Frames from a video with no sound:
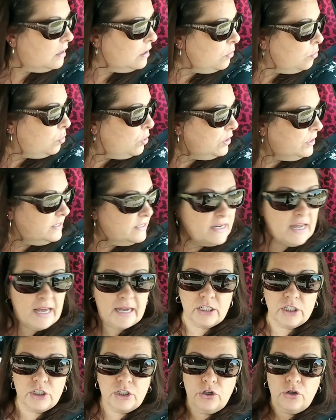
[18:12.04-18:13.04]
a wood
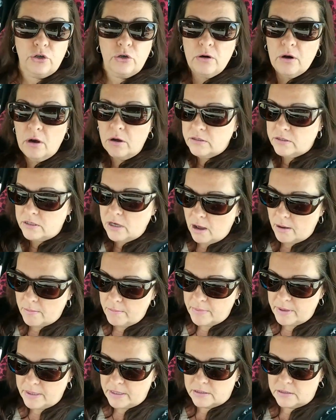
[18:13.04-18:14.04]
texture on
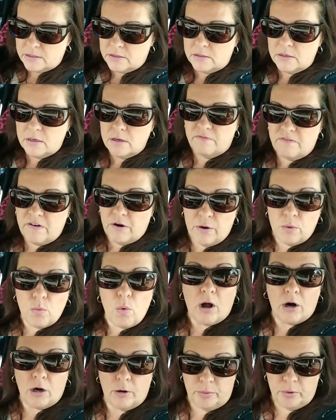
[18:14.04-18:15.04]
top, but it's very
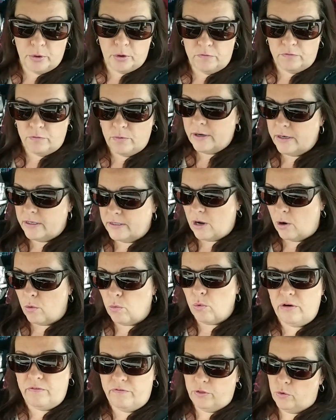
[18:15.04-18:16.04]
waterproof, whereas our
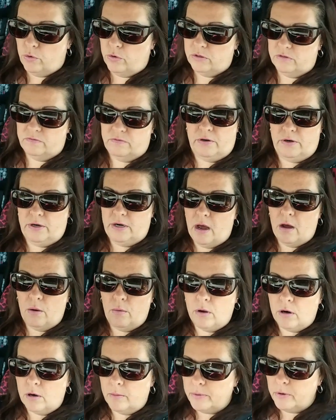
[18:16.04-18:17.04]
wood floor is very not
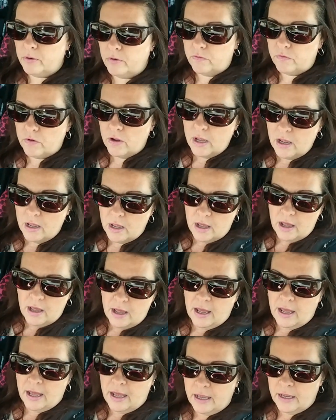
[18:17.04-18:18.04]
waterproof,
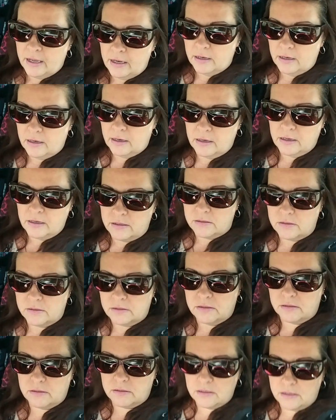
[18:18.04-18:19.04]
and
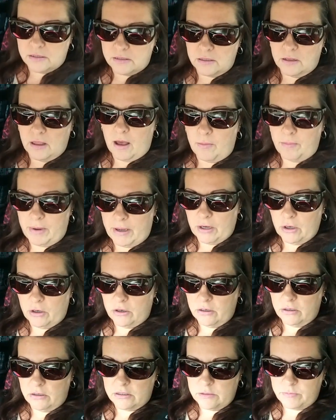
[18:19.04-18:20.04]
it's a lot better,
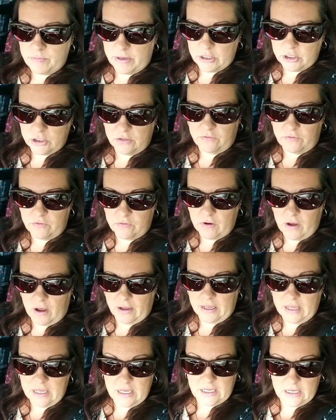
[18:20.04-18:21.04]
especially if you've
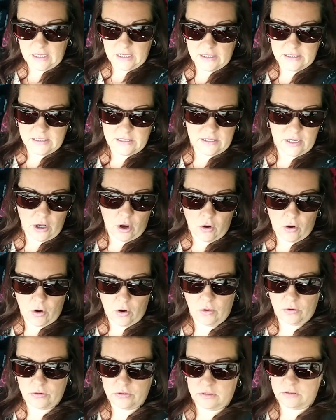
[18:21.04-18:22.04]
got kids and
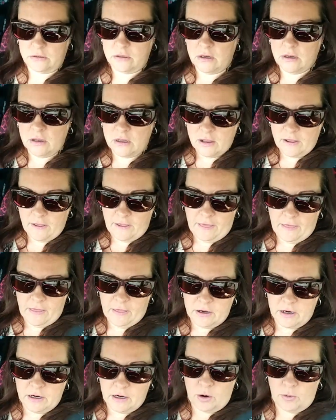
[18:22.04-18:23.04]
dogs
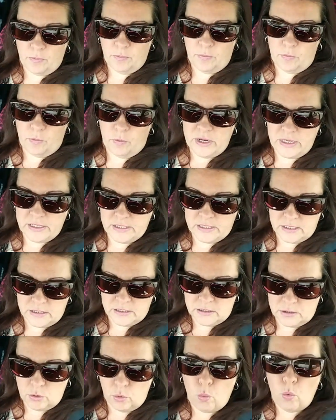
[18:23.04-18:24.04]
and
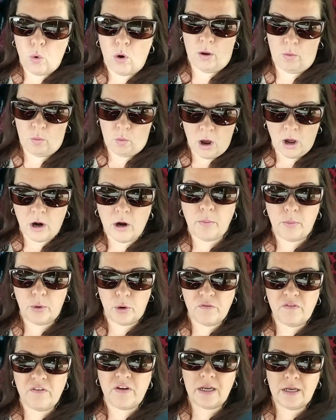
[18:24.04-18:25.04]
reasons to want
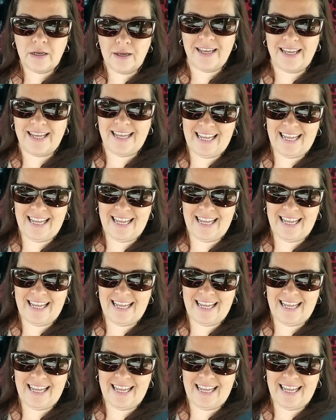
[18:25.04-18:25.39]
waterproofing.